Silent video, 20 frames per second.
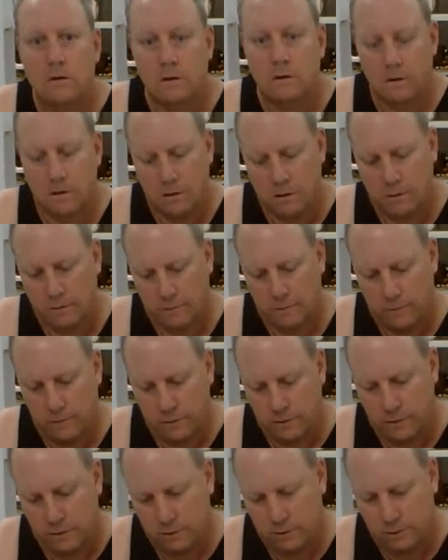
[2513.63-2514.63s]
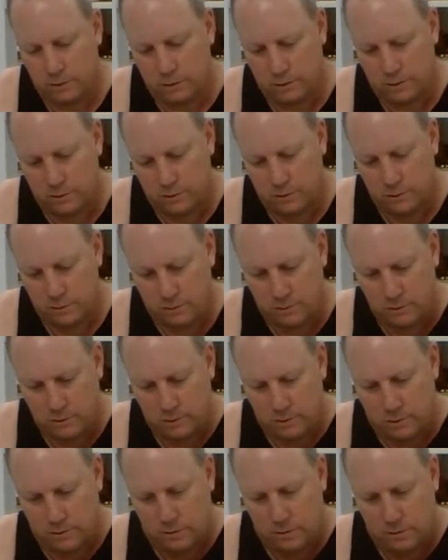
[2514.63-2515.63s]
And hopefully you can
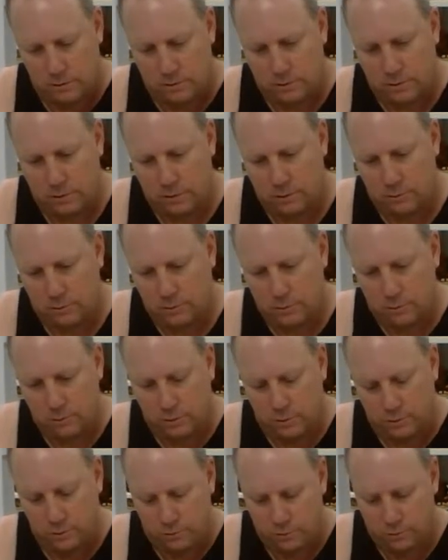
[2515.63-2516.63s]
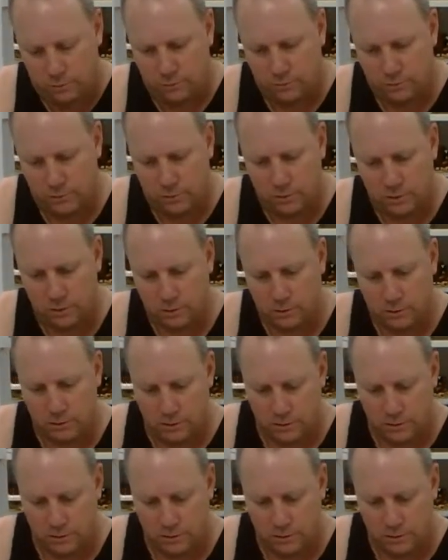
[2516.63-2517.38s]
see what I'm doing alright.